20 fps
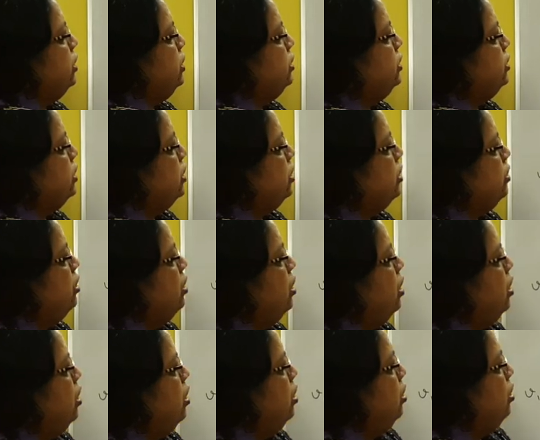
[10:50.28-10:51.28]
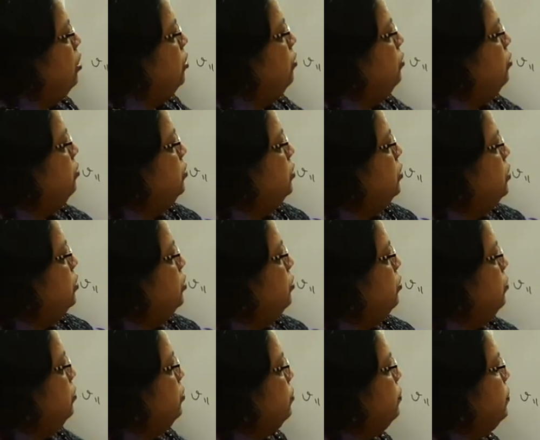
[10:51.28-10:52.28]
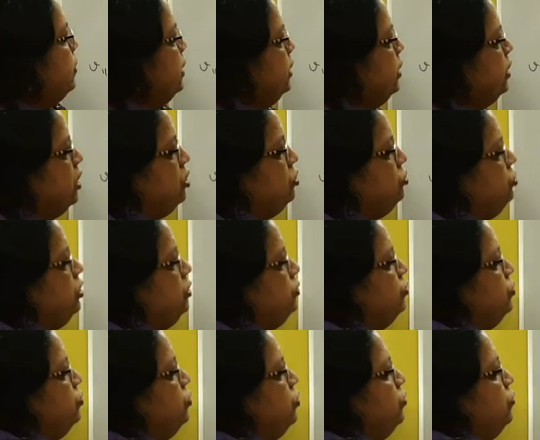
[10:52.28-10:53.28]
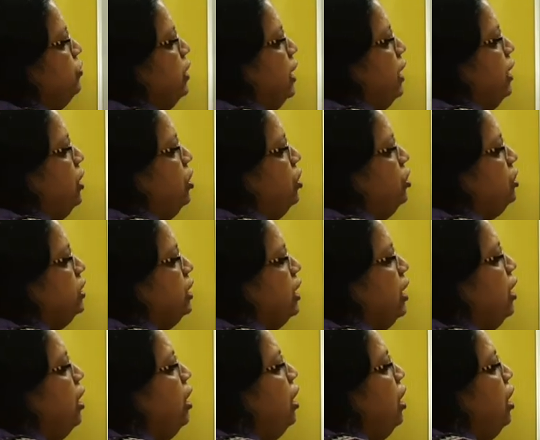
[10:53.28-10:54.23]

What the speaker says: in the particle will move along the